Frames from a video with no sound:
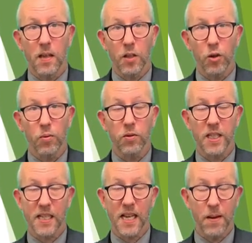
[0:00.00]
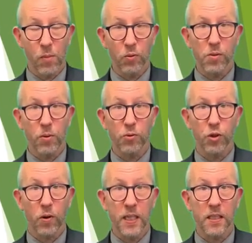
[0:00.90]
You will sit a multiple
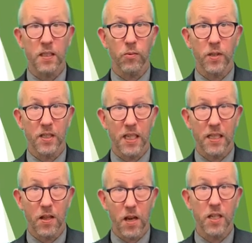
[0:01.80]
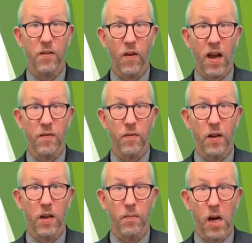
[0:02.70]
choice, which is 35
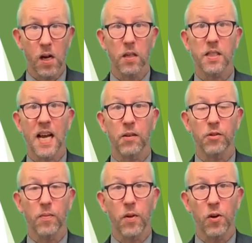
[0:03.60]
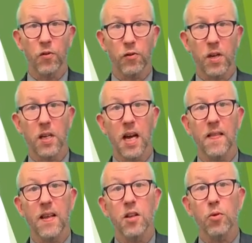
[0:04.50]
marks out of the 100, and
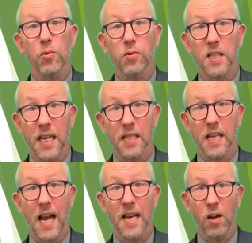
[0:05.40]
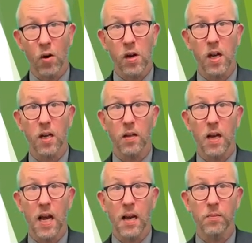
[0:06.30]
then you will sit a longer
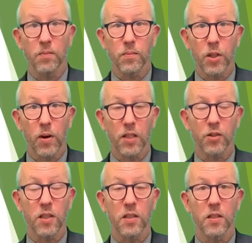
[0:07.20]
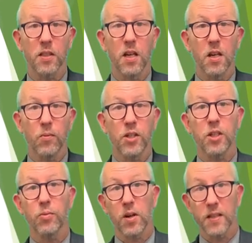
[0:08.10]
um, questions, which
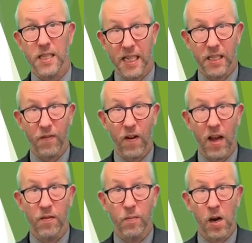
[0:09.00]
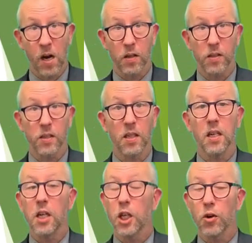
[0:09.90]
is worth 65 marks.
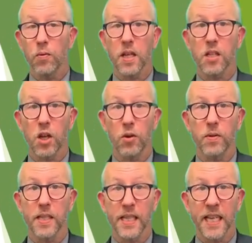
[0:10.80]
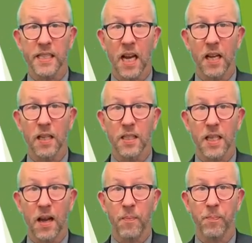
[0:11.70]
Unit 2 is exactly the
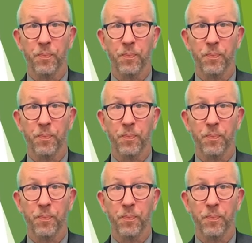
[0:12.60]
same.